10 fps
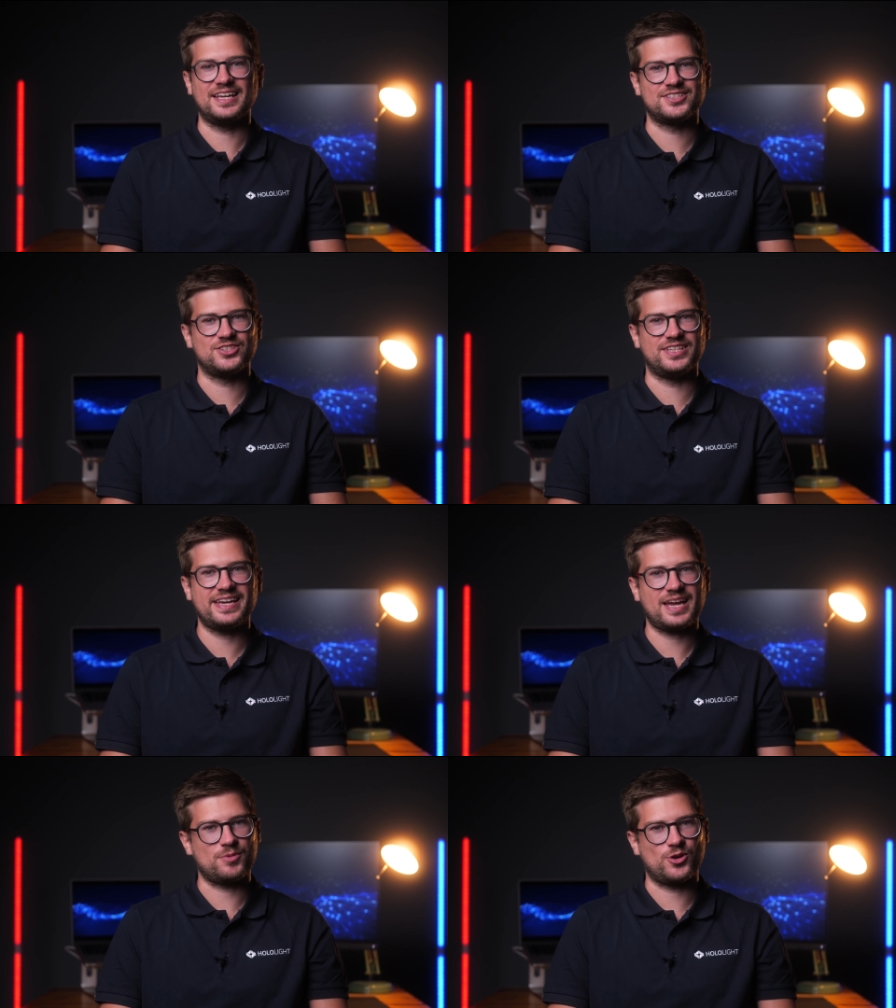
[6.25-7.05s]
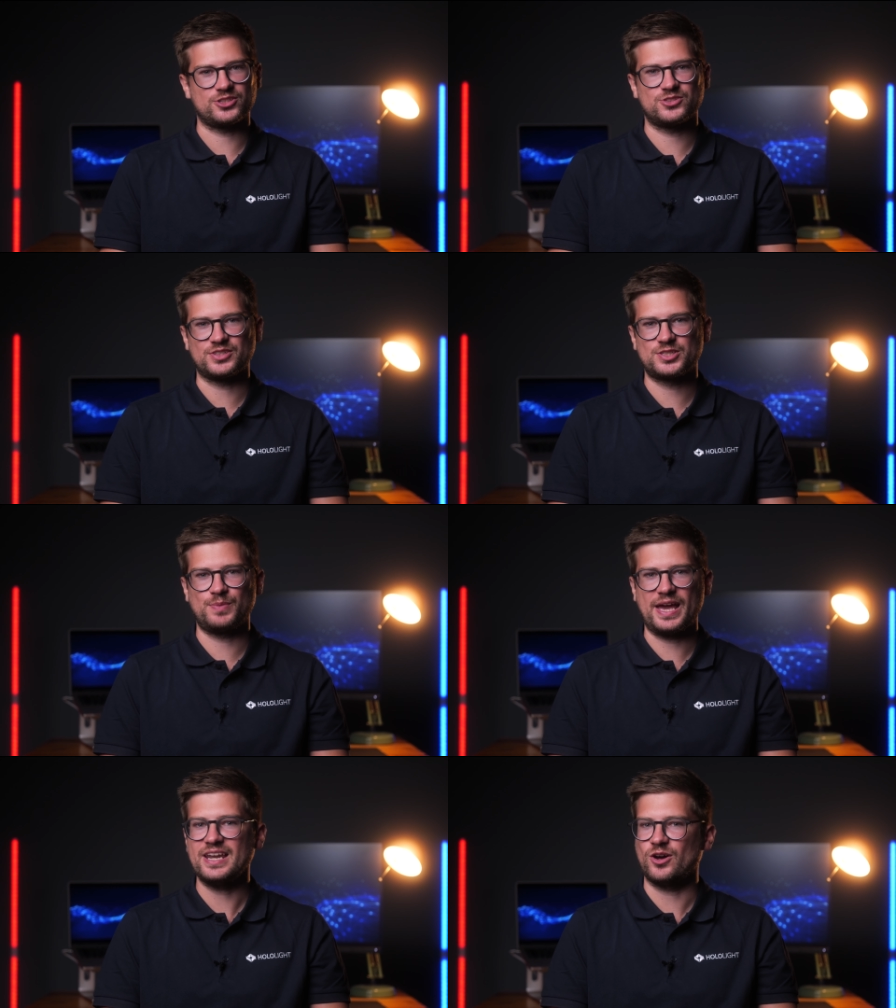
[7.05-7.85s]
and today I'm going to
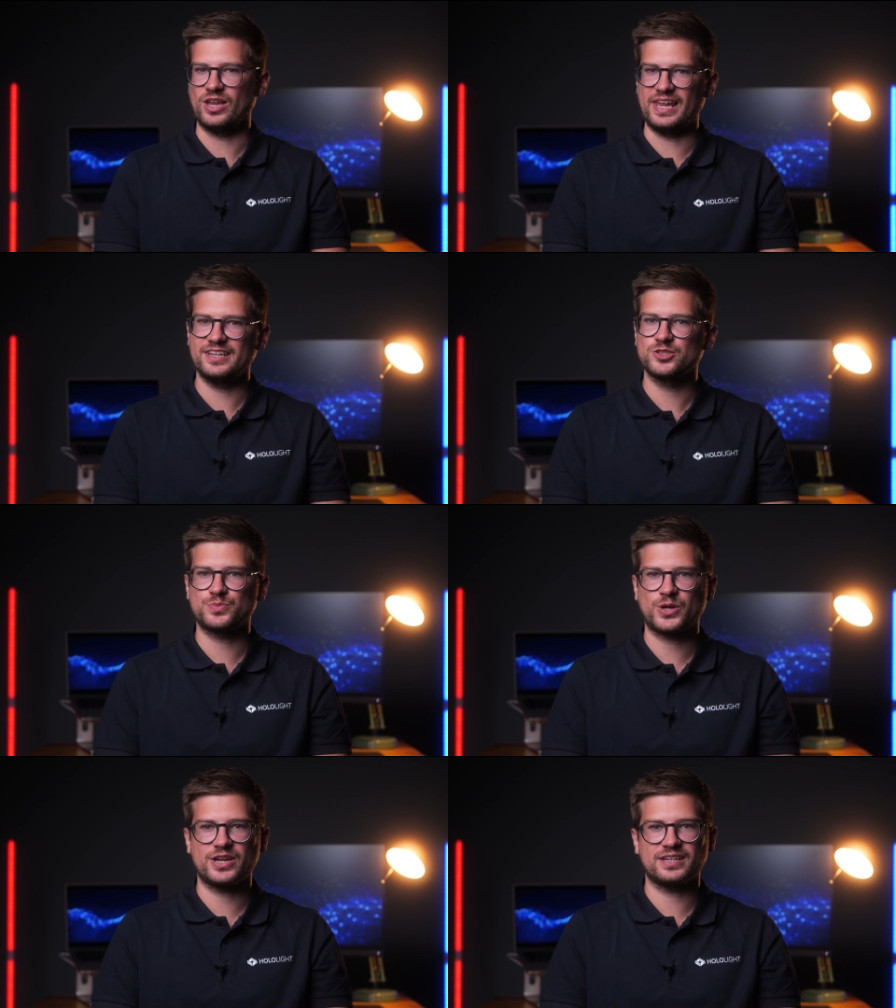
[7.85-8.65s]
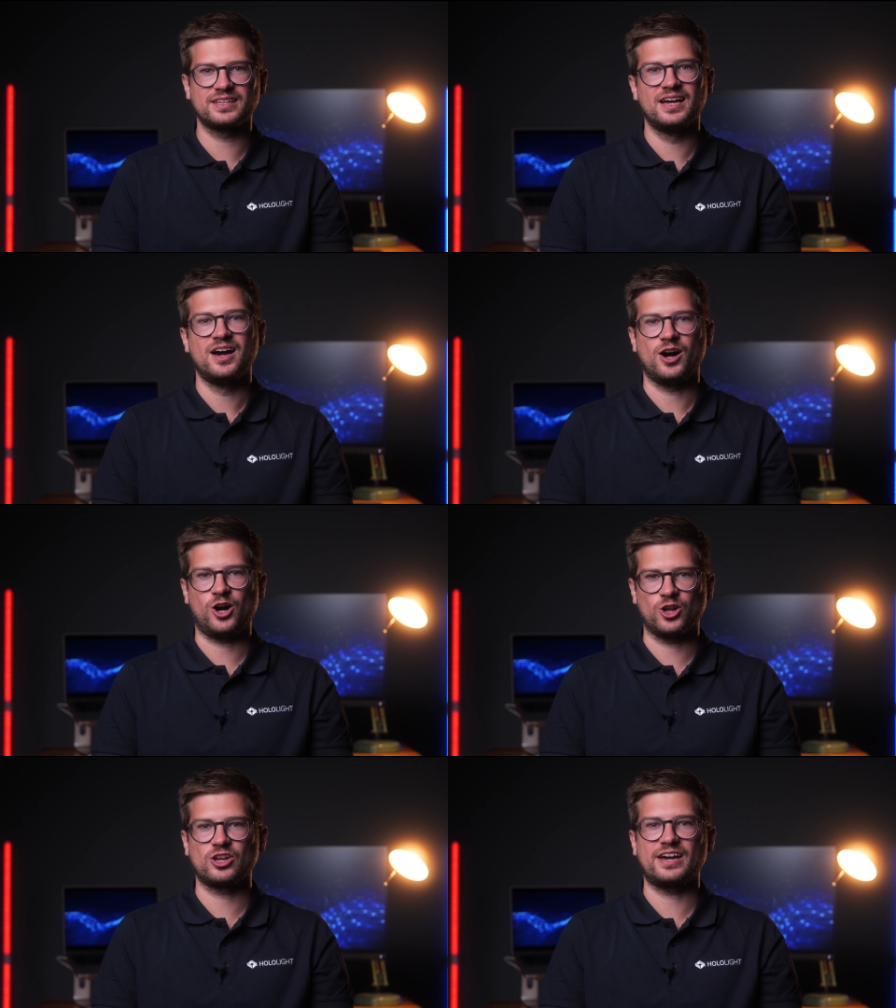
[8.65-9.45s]
explain our latest product,
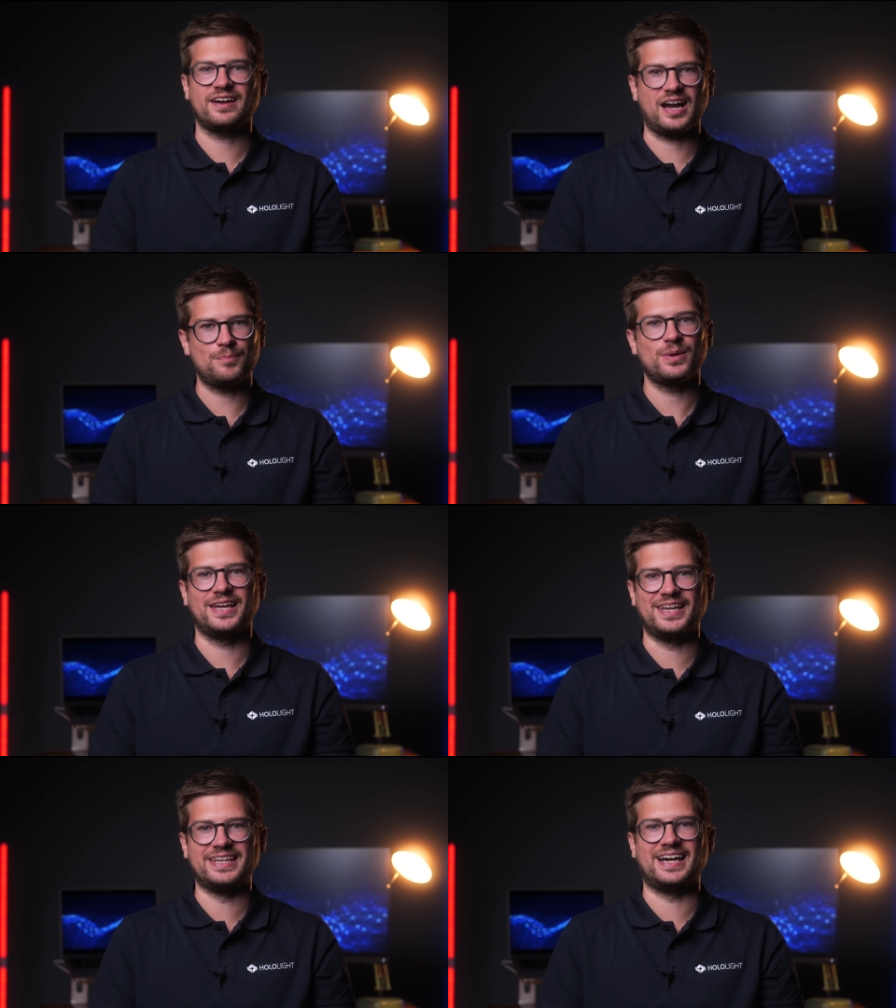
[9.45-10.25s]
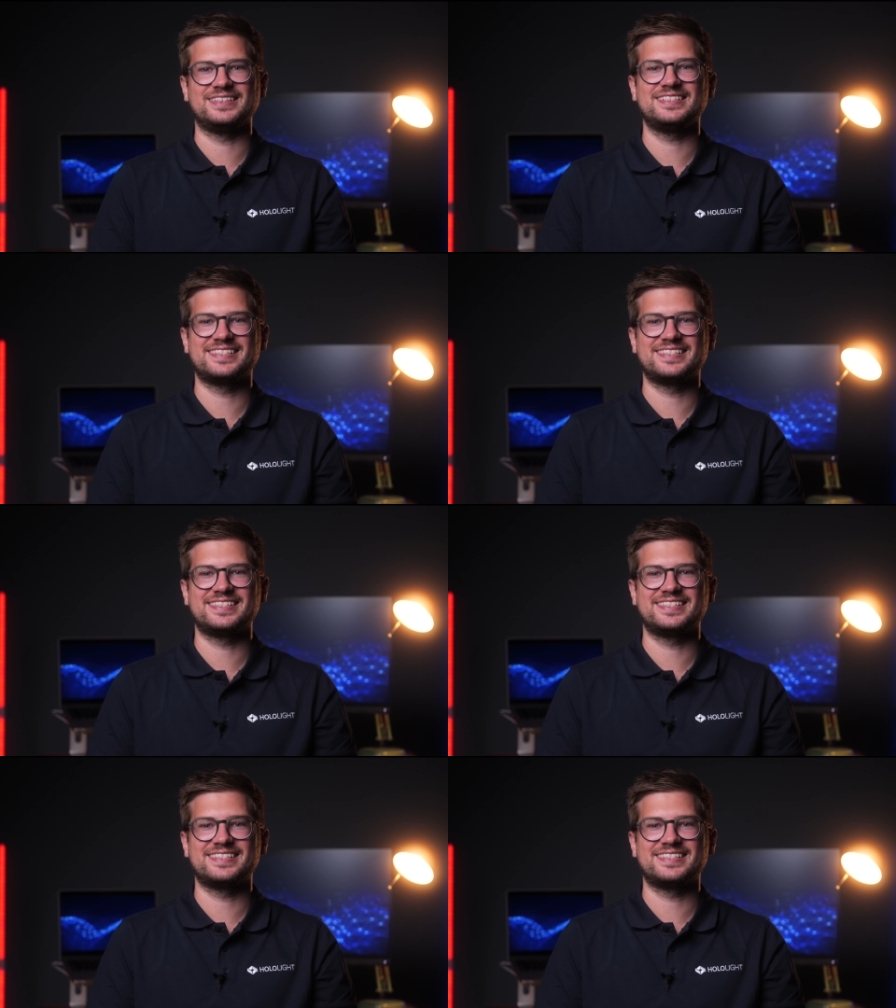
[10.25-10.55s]
Hololight Hub, in 90